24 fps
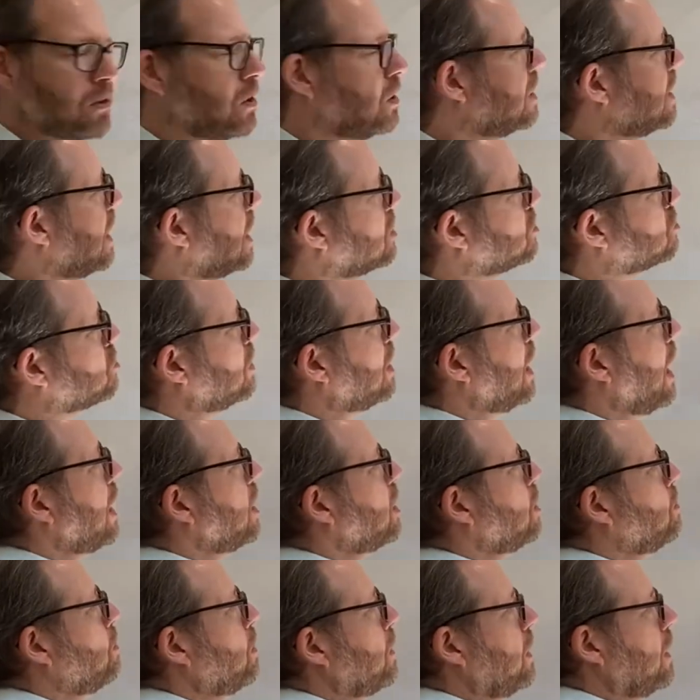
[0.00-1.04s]
Got an extra
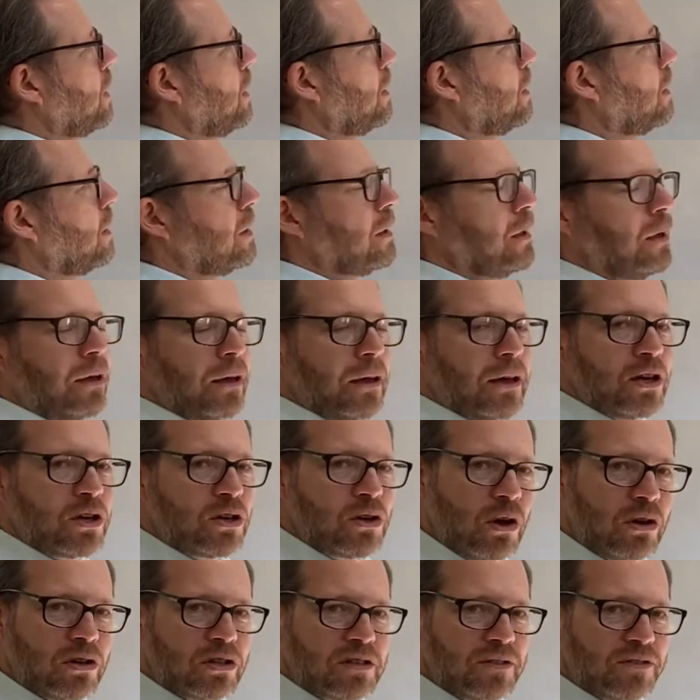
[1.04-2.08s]
line up here.
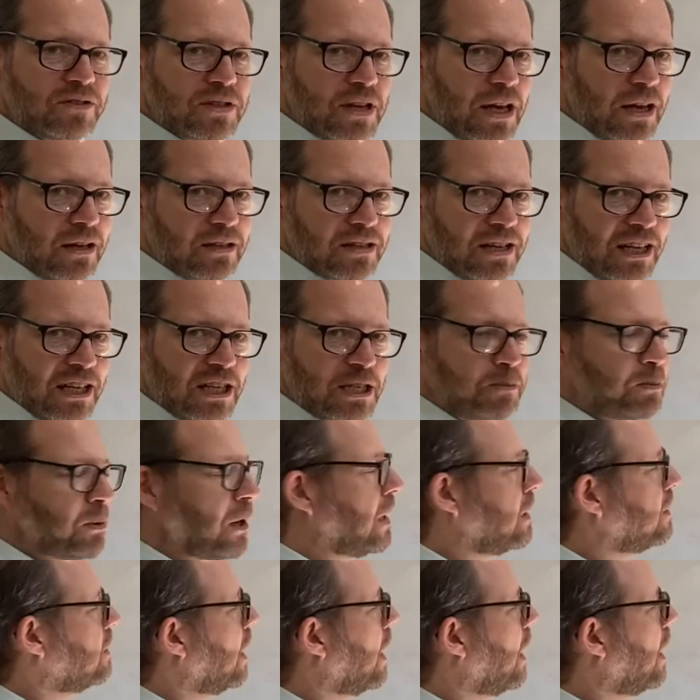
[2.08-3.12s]
Cost of sales, I'll
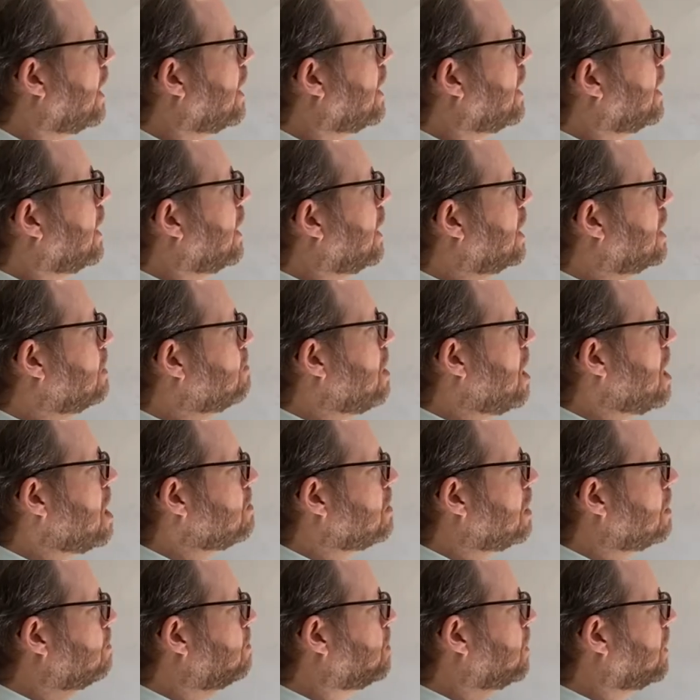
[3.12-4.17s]
explain that in a
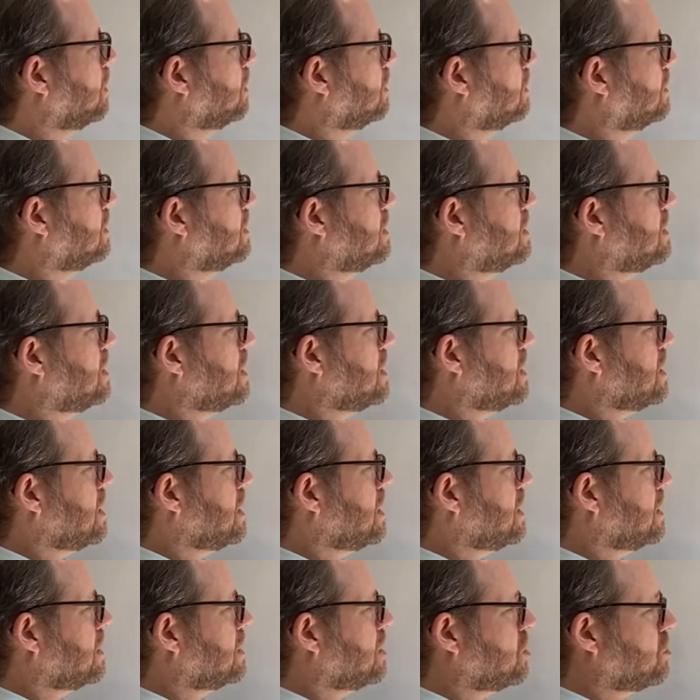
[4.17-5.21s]
moment. But
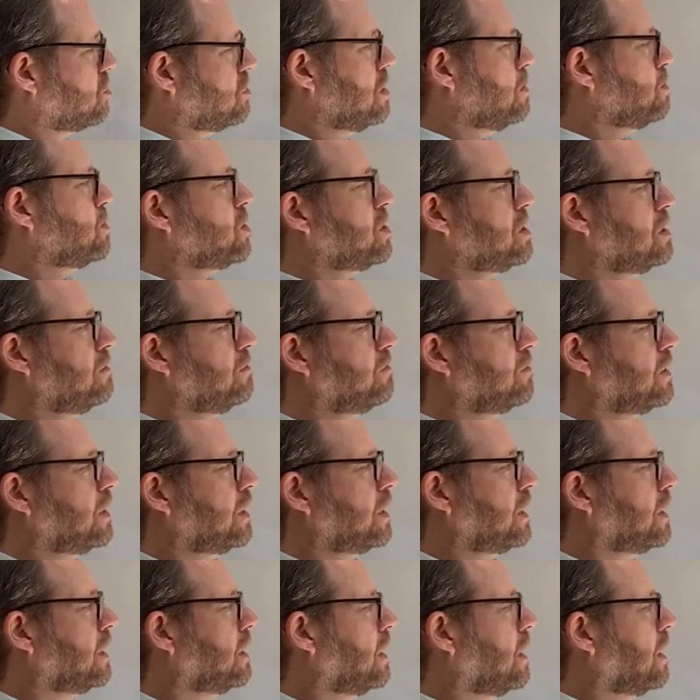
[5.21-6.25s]
the description of
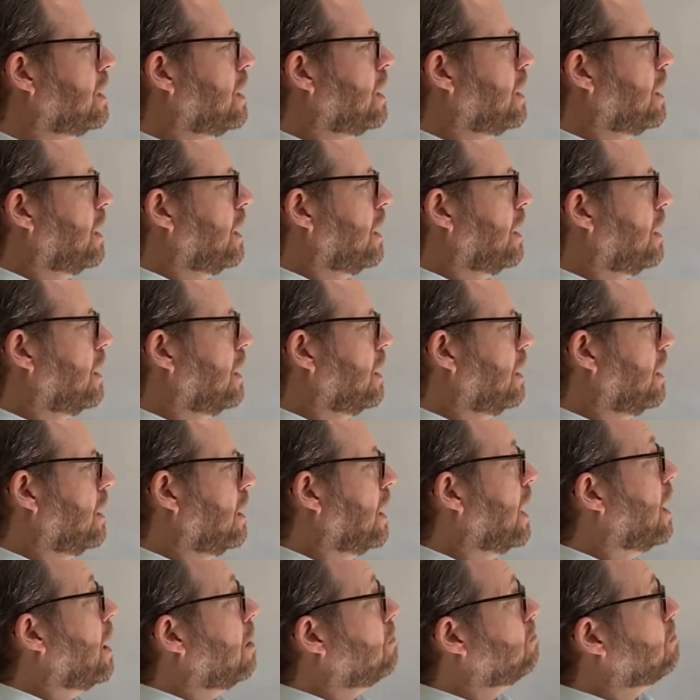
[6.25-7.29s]
the
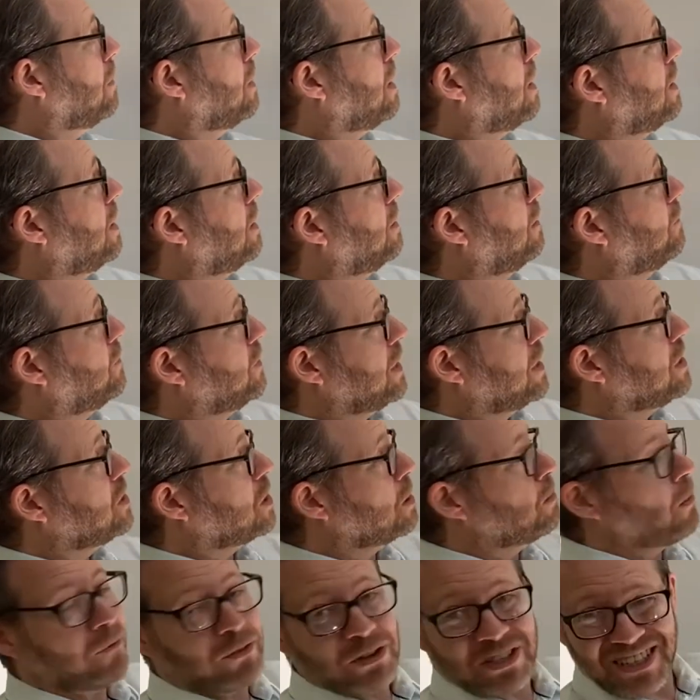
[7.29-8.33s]

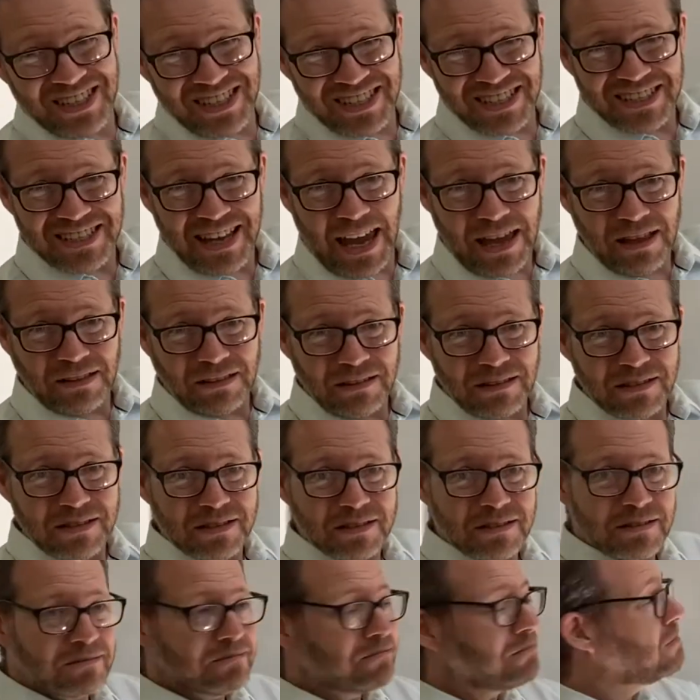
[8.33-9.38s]
income, obviously
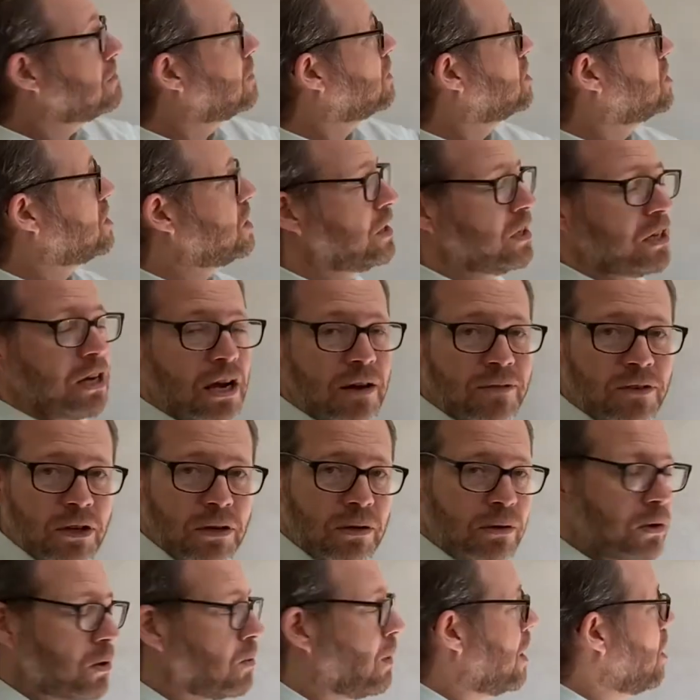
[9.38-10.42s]
sales, turnover
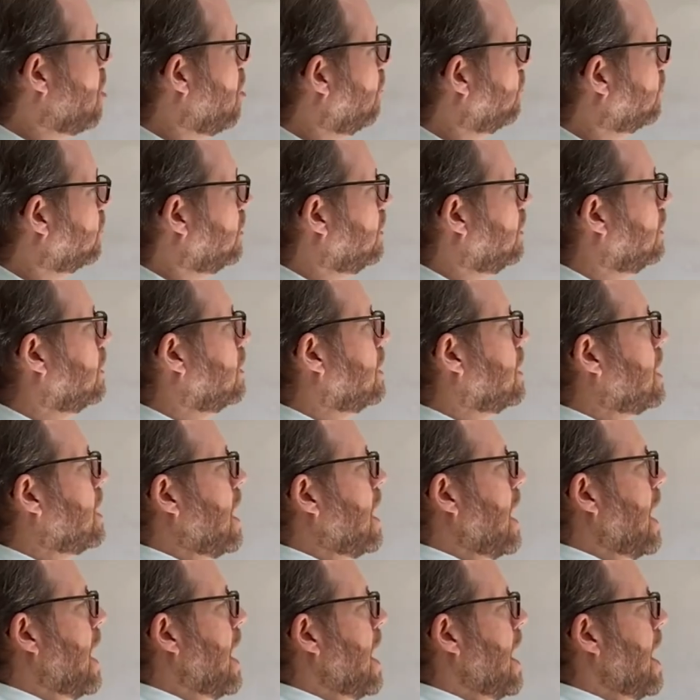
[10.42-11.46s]
quite often.
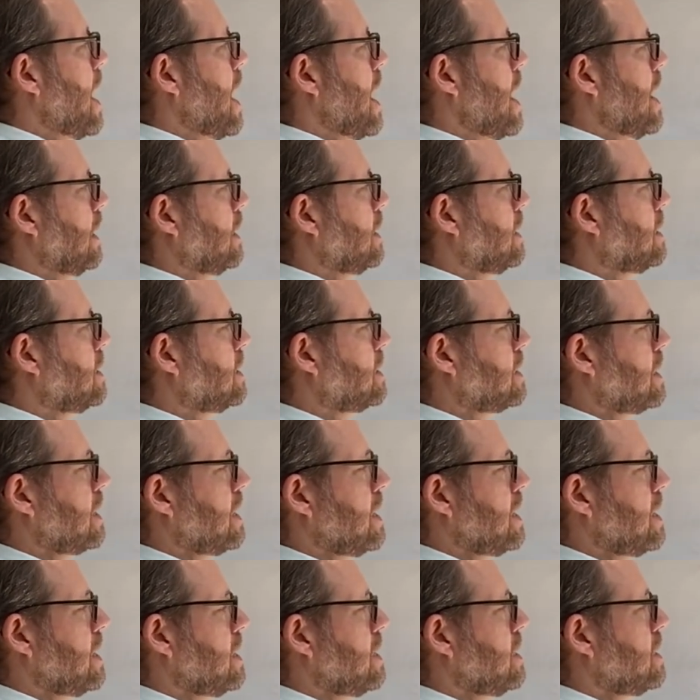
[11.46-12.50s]
And
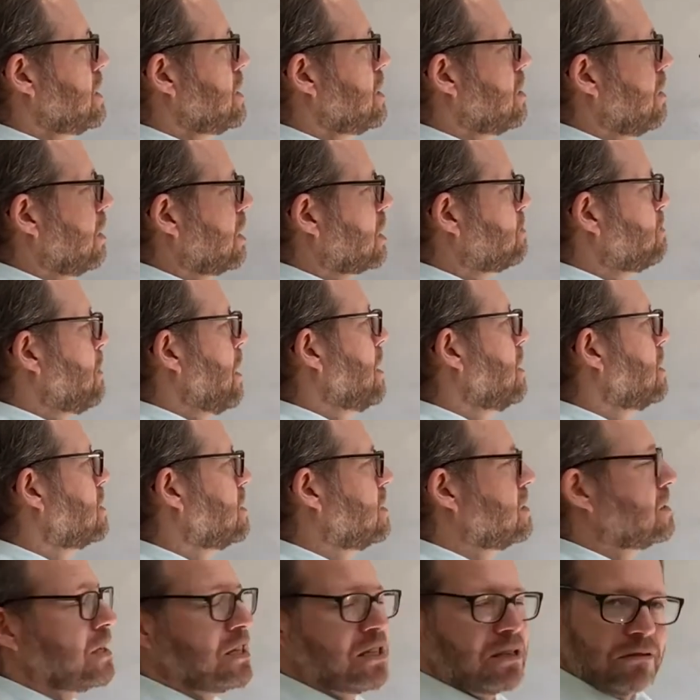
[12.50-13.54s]
in your
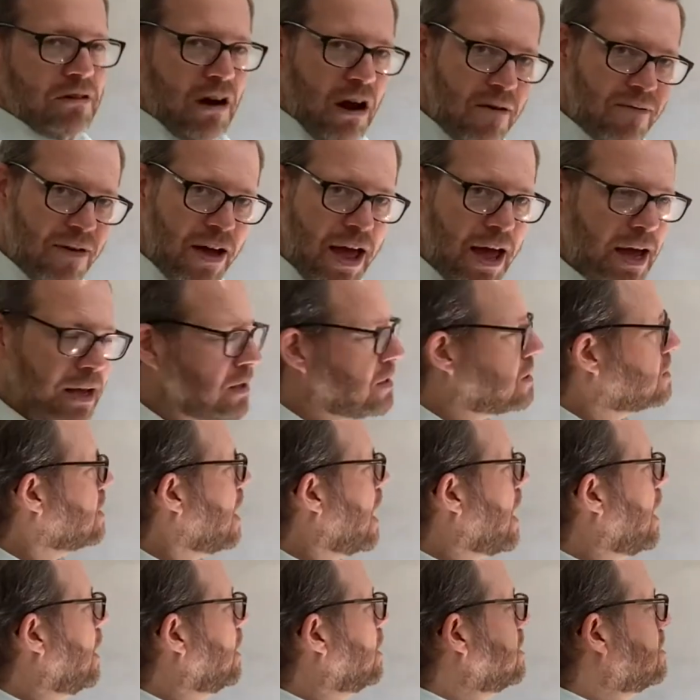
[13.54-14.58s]
expenses, these are overheads,
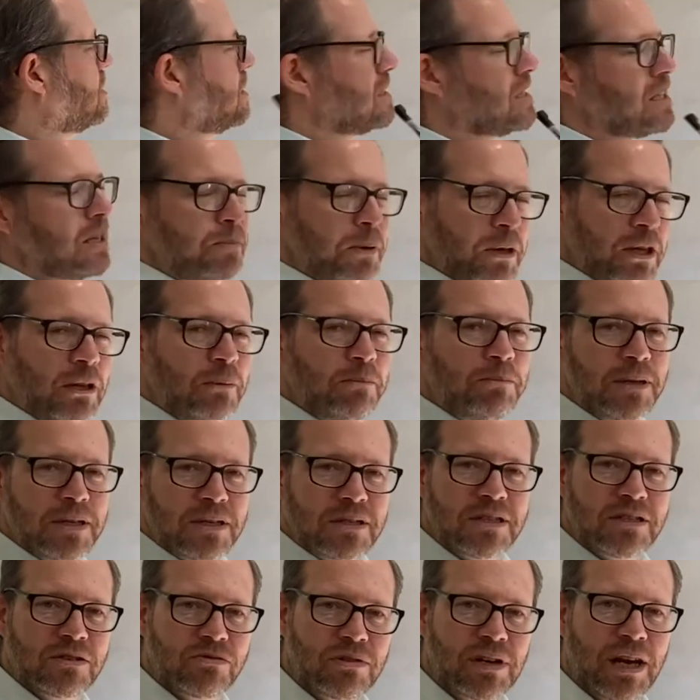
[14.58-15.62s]
and it's the typical
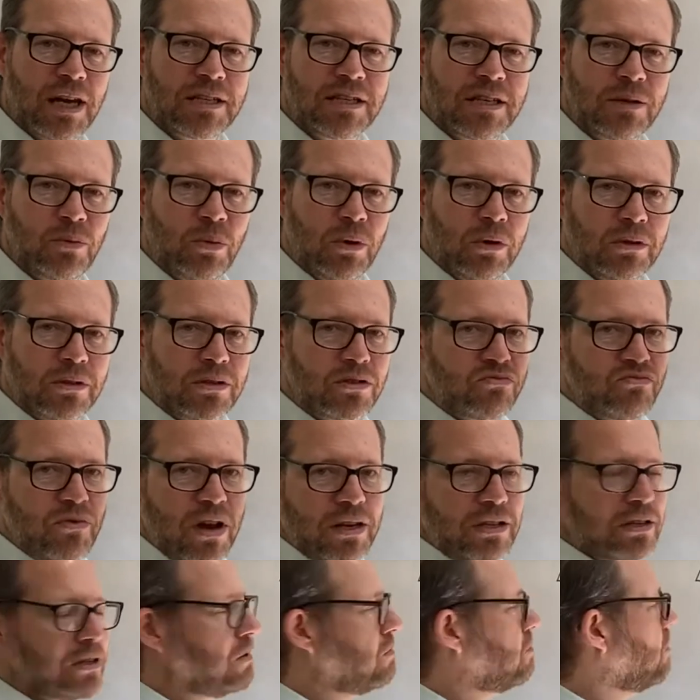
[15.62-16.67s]
business related ones.
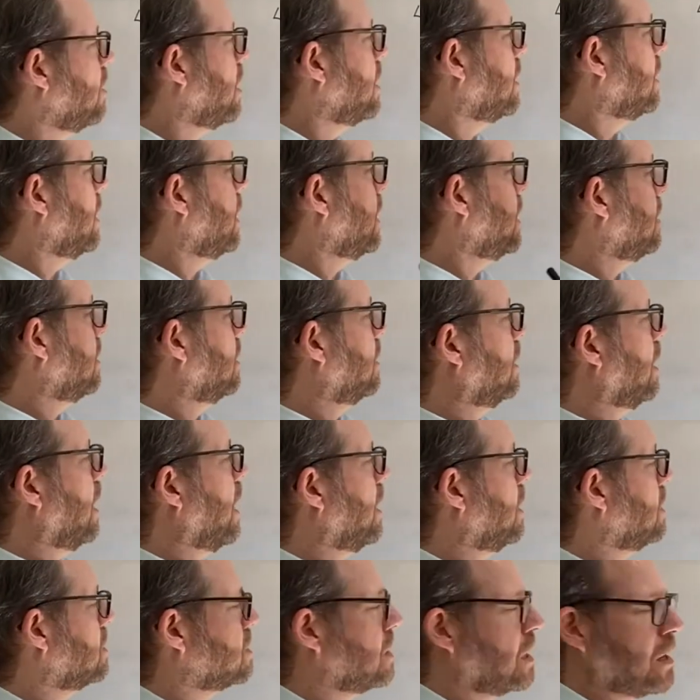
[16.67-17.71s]
Rent and rate, heat and
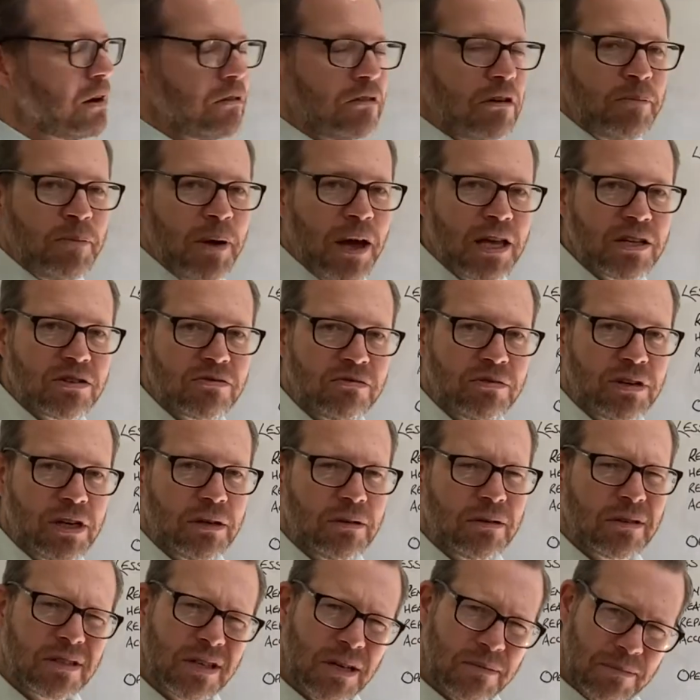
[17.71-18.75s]
light, repairs,
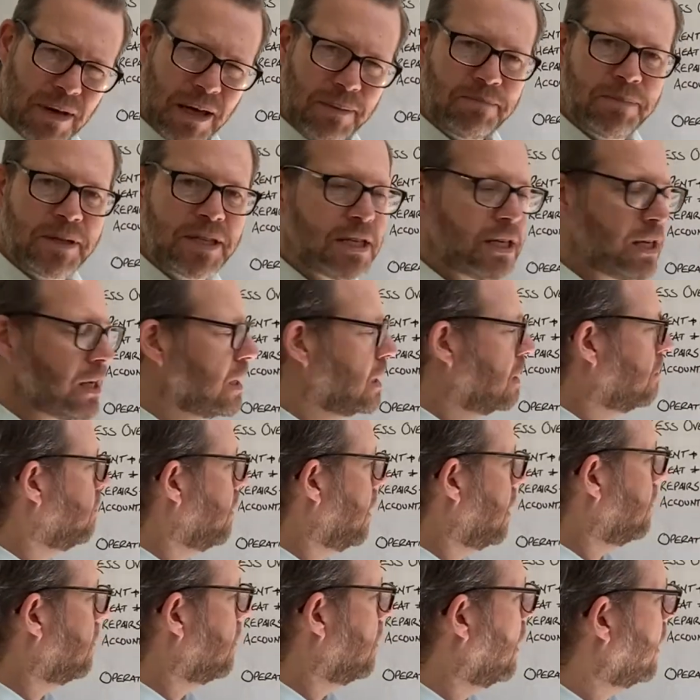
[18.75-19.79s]
renewals, and my particular
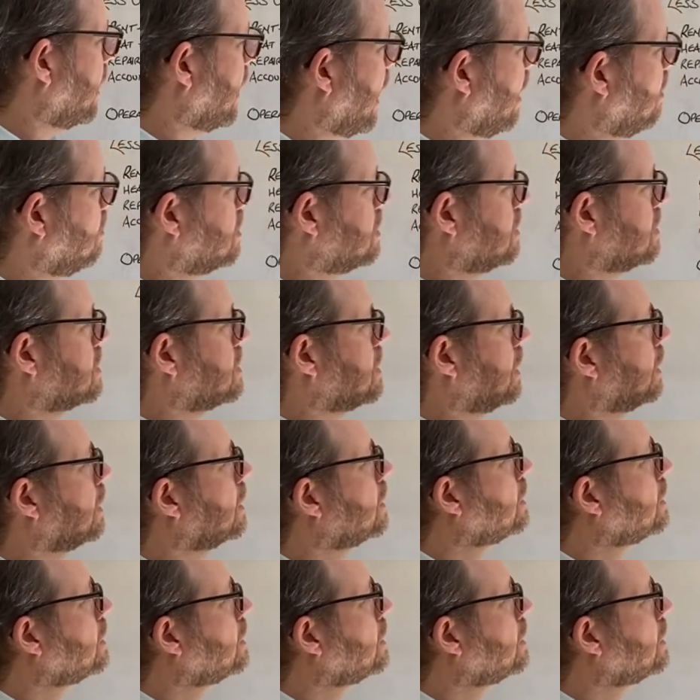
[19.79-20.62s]
favourite, accountancy.